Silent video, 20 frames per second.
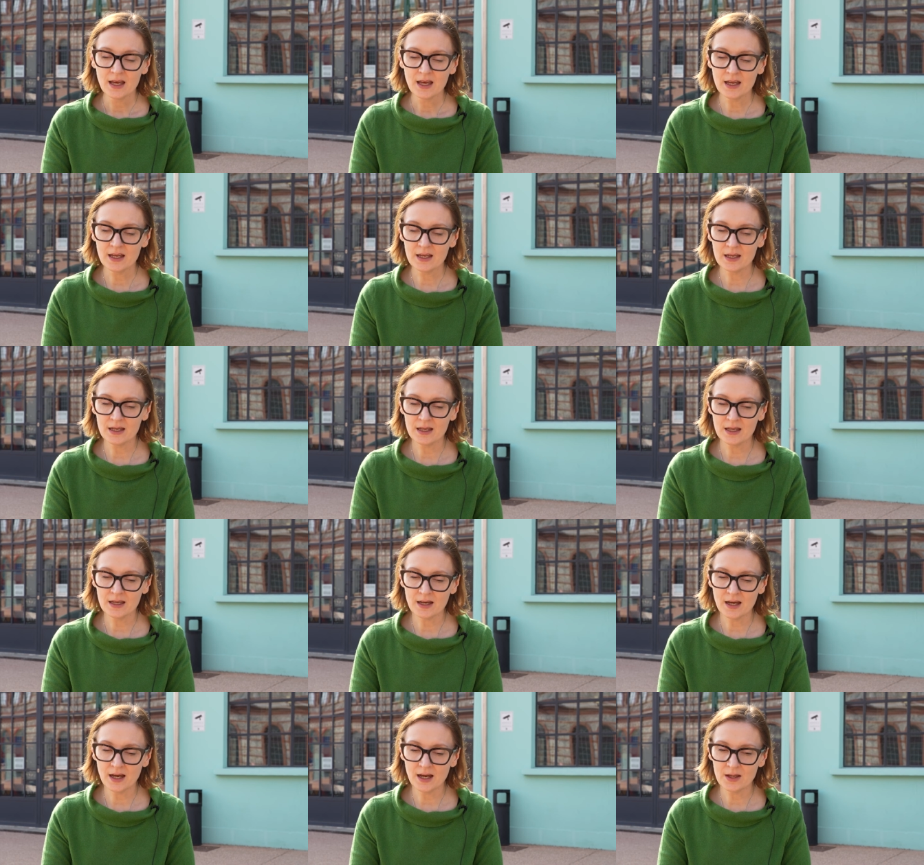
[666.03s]

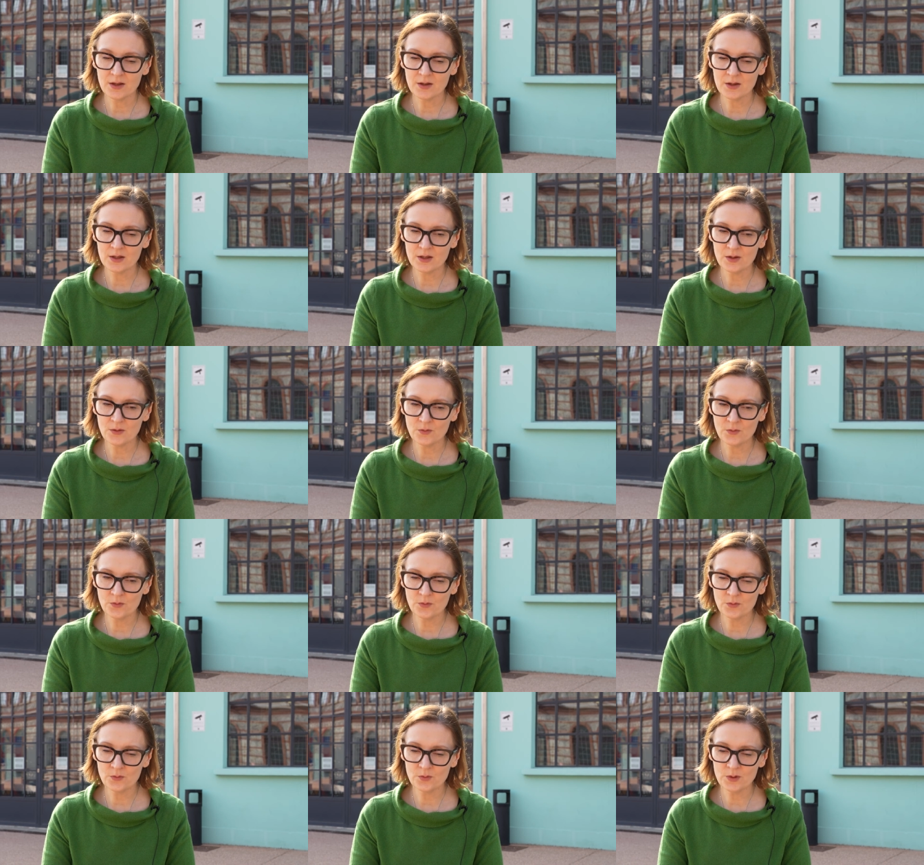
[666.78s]
I
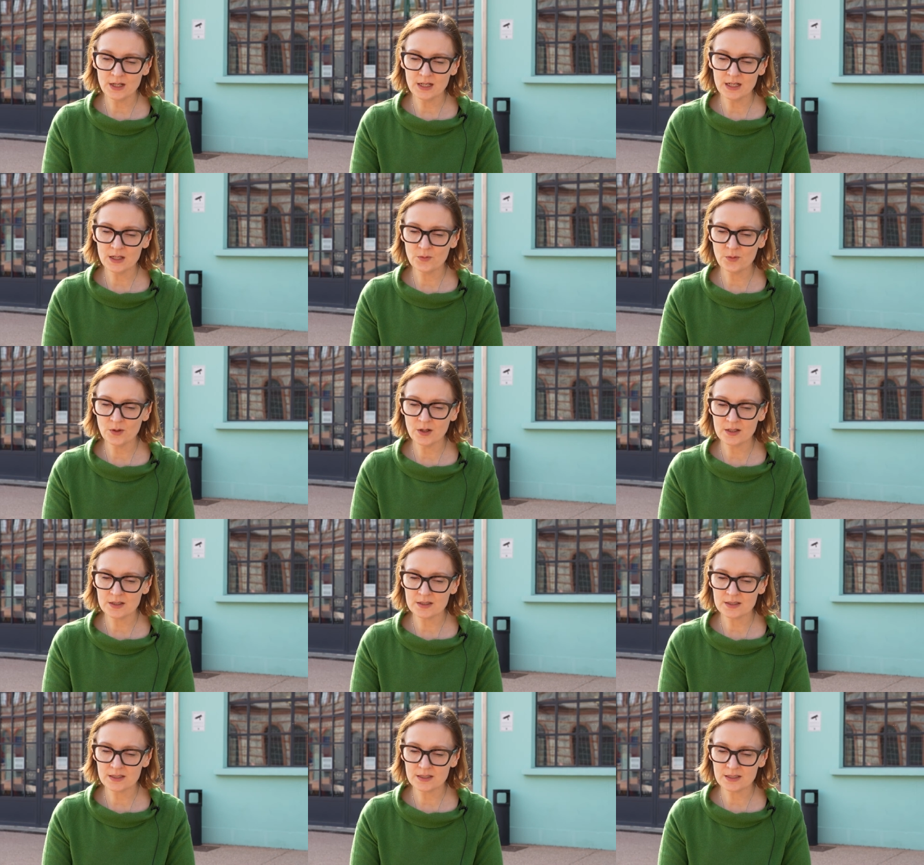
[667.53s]
really
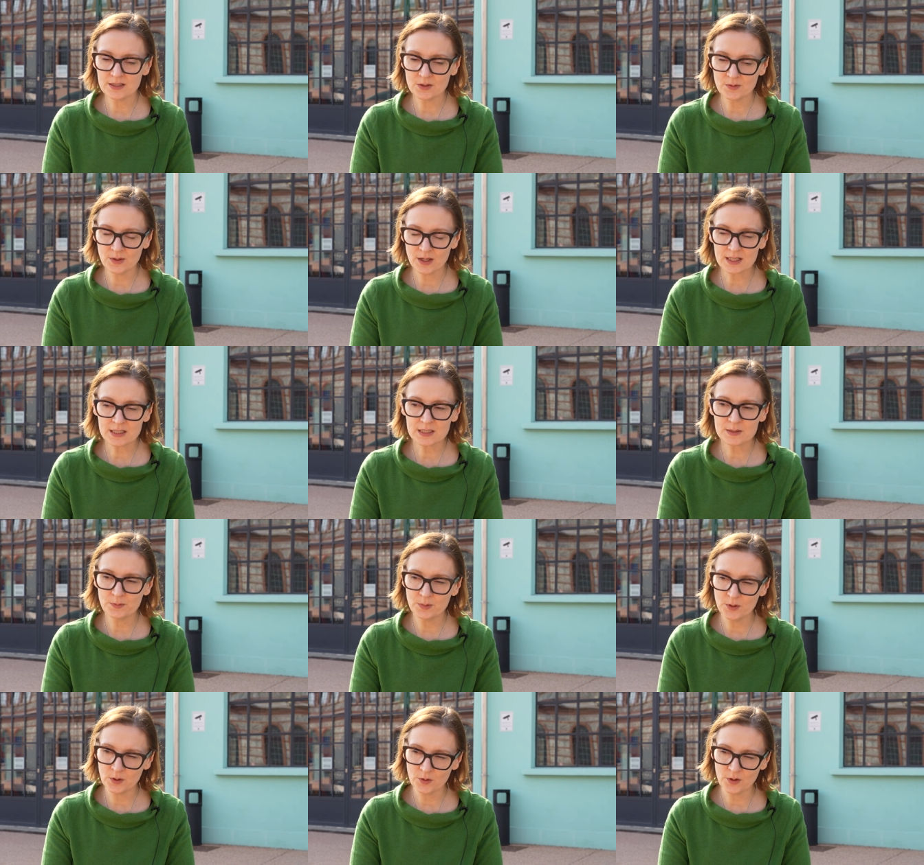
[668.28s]
wanted to
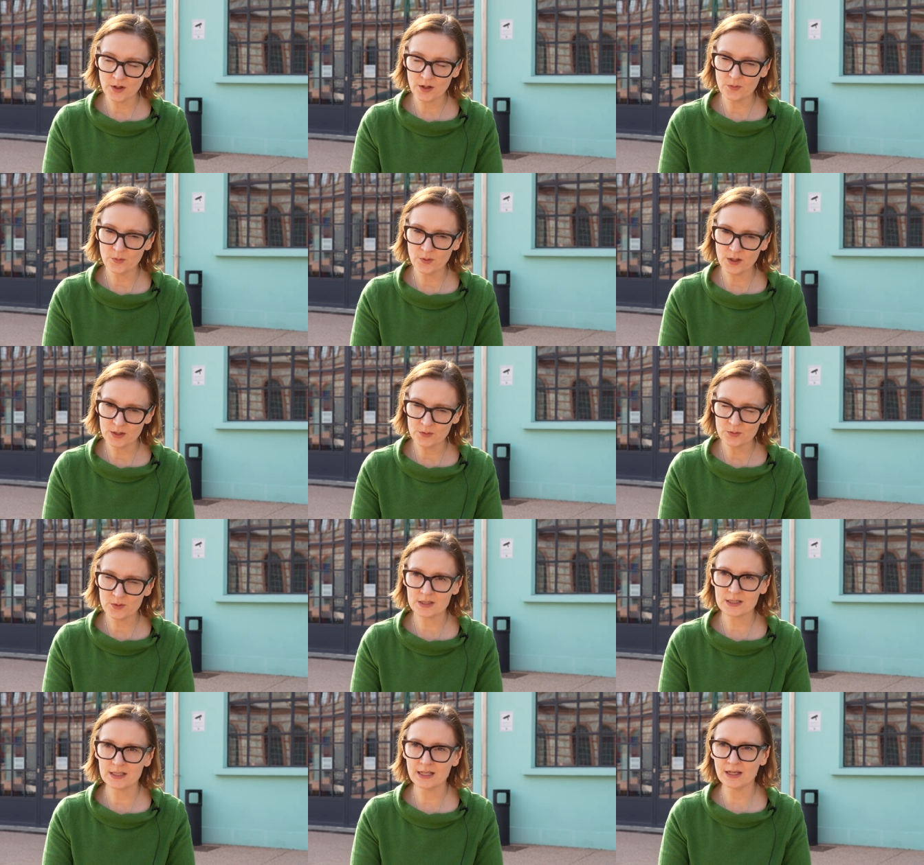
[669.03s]
explore what it
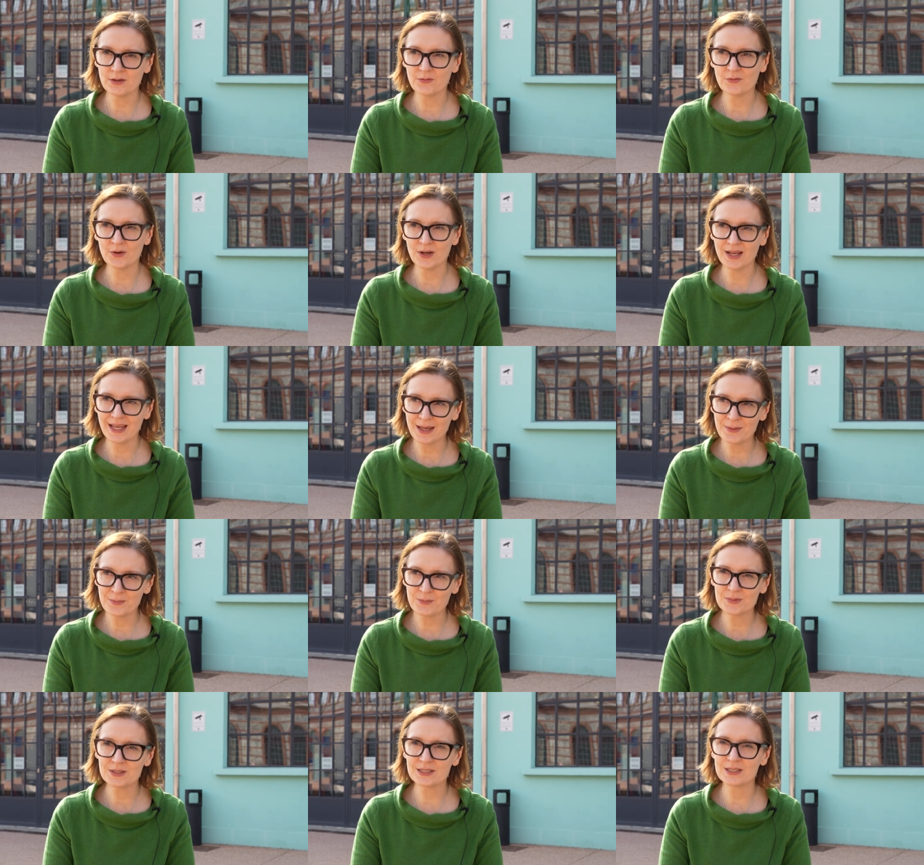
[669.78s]
was like for
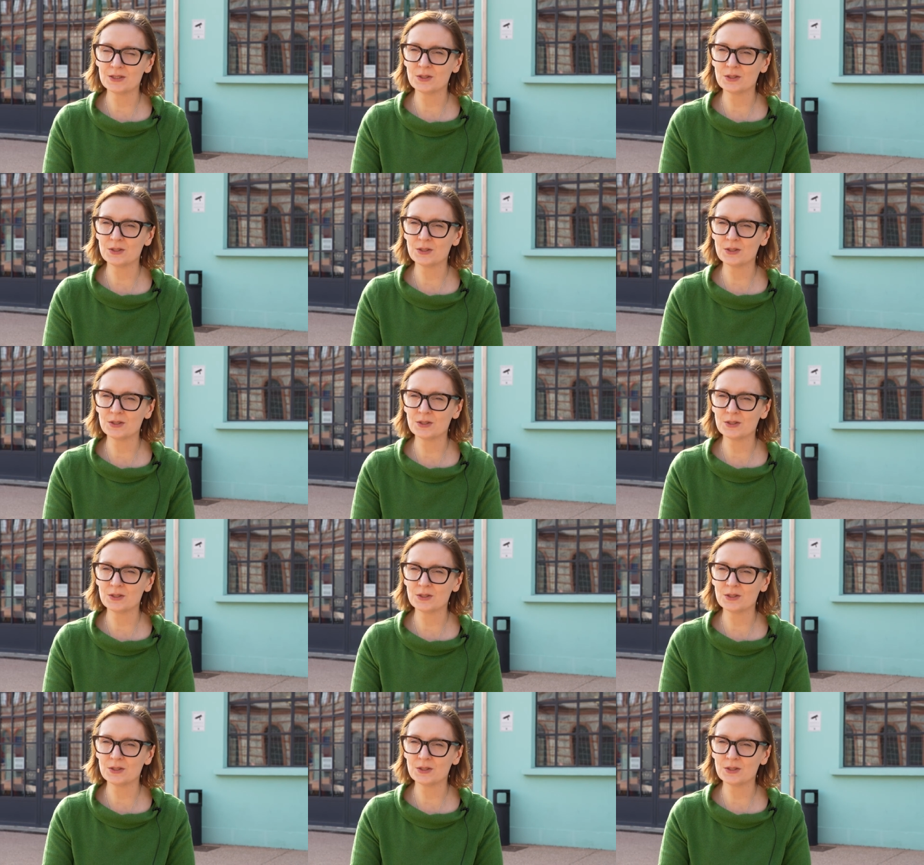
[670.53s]
him